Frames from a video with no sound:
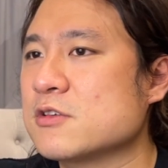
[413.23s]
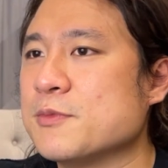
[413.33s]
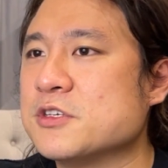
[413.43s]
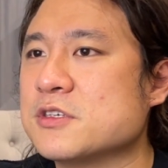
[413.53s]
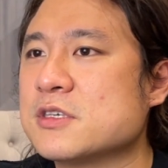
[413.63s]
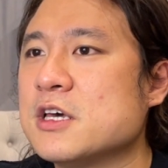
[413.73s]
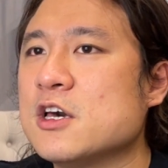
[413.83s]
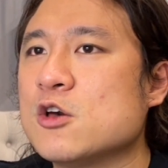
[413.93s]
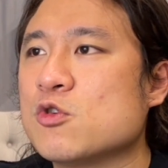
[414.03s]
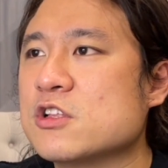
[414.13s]
So let me just
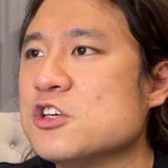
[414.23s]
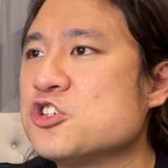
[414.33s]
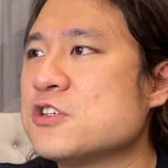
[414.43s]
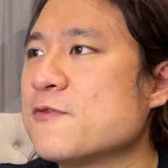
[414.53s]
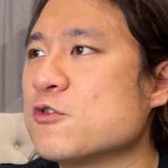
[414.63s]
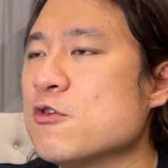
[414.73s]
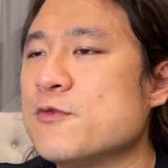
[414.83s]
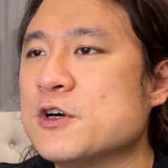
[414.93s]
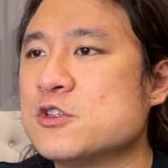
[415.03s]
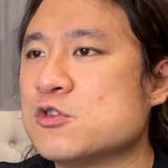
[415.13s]
quickly shift
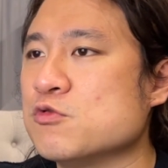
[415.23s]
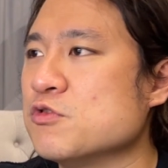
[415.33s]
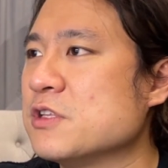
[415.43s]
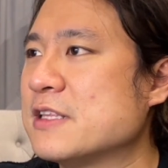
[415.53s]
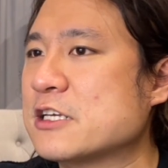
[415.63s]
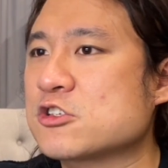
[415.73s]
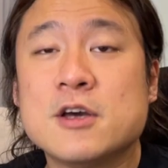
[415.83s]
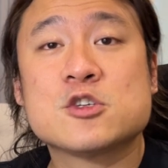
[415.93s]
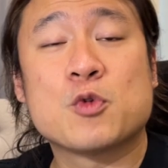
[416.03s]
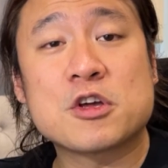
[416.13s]
over to the
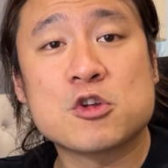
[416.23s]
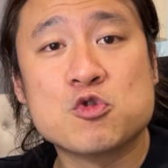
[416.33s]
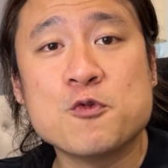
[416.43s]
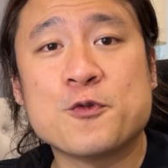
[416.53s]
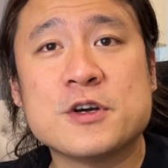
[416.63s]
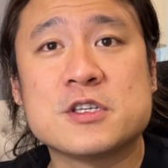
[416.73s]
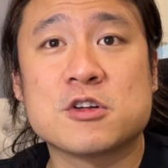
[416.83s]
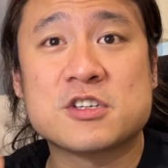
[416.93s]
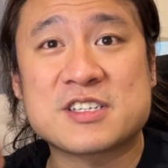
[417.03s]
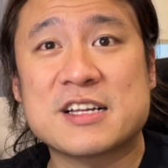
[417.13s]
desktop. So what you're going to do first, you're
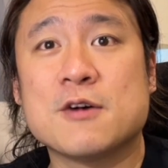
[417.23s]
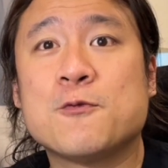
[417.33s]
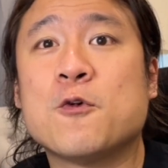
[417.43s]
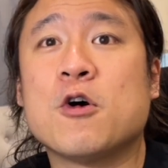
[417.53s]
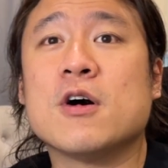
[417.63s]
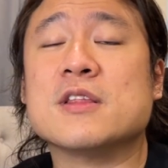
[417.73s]
going to sign up for